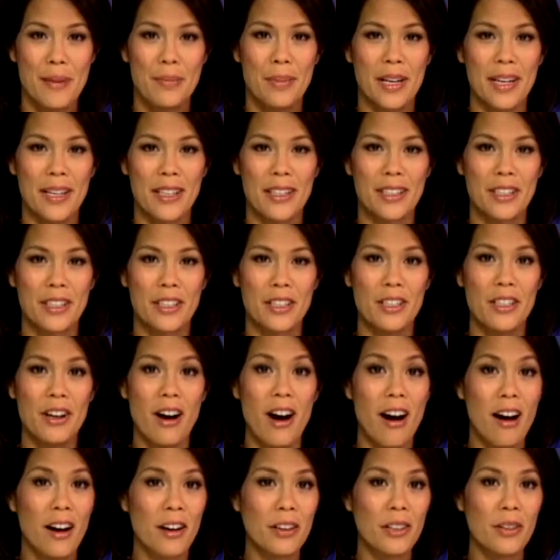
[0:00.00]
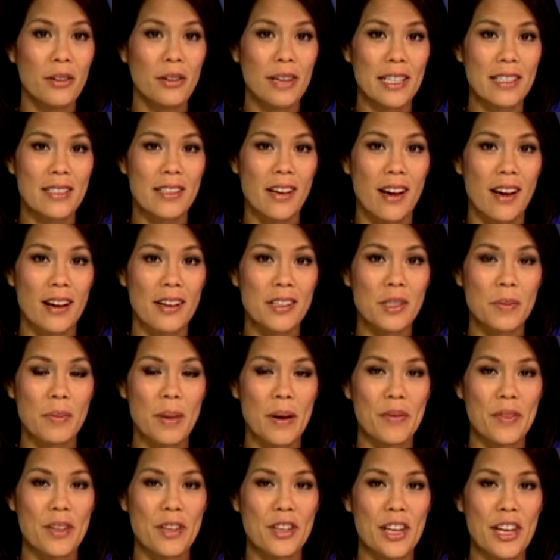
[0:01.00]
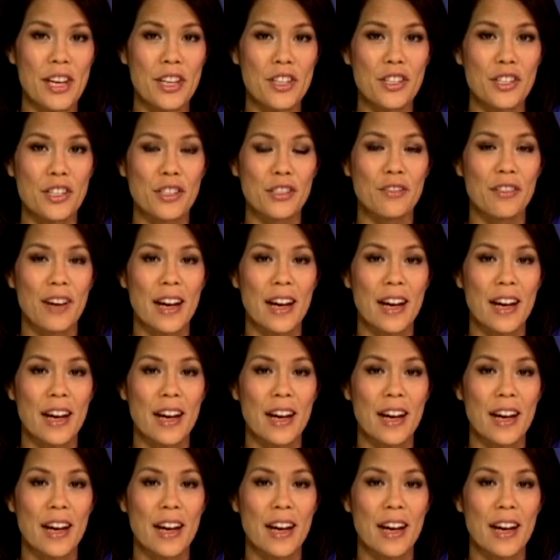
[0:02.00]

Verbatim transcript: But could ongoing talks about the nation's